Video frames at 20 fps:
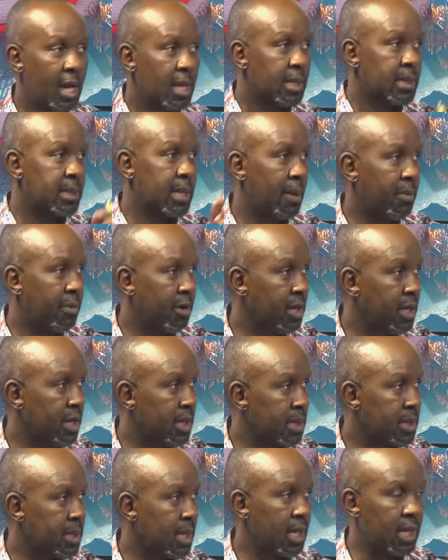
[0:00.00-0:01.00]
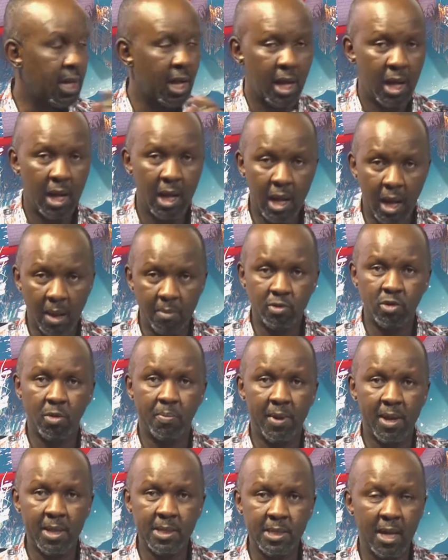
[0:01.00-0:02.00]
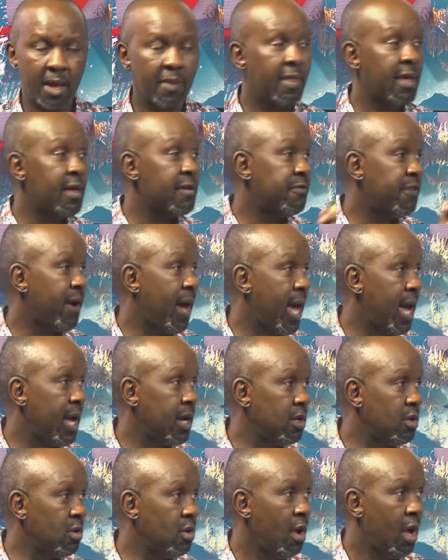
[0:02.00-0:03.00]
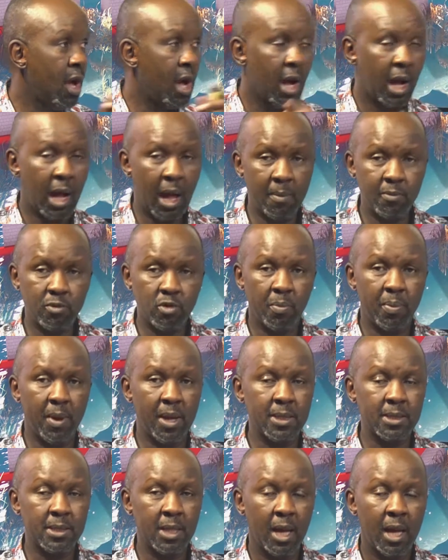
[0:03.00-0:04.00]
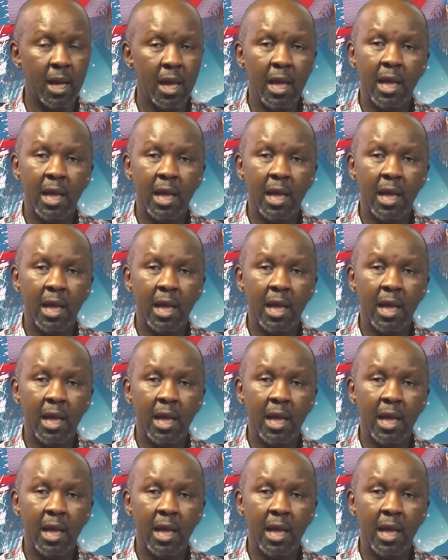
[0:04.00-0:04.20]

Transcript: Somebody is sick, come to pastor. They fired you, come to pastor.